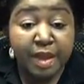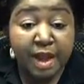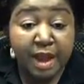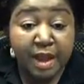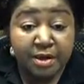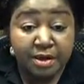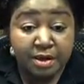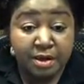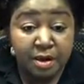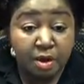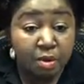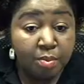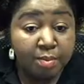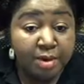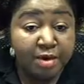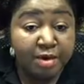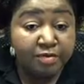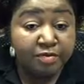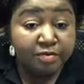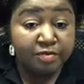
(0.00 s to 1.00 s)
I know
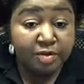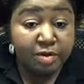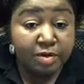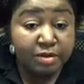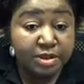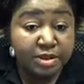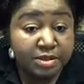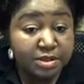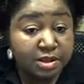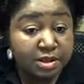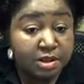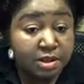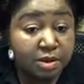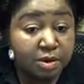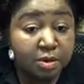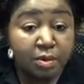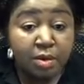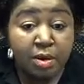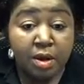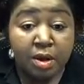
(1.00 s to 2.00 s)
my fro is a
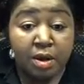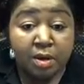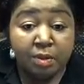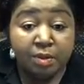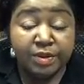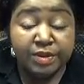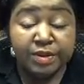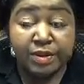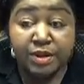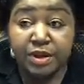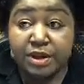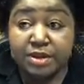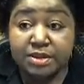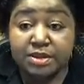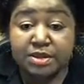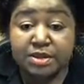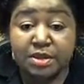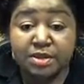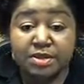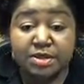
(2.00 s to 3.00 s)
little what the
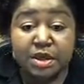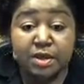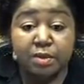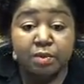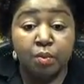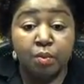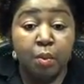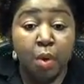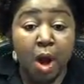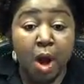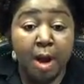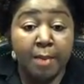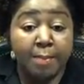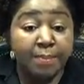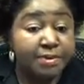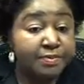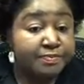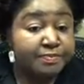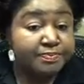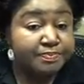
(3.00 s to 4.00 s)
kids say wop
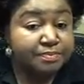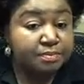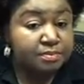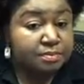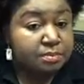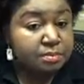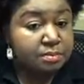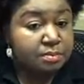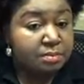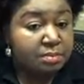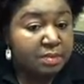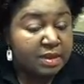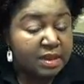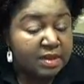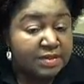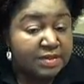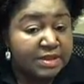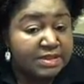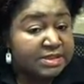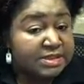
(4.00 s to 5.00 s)

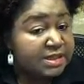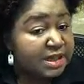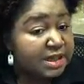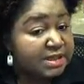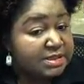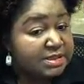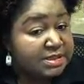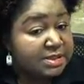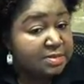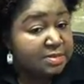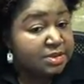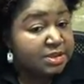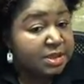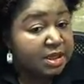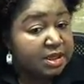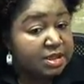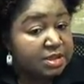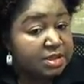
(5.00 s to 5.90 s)
this side seems like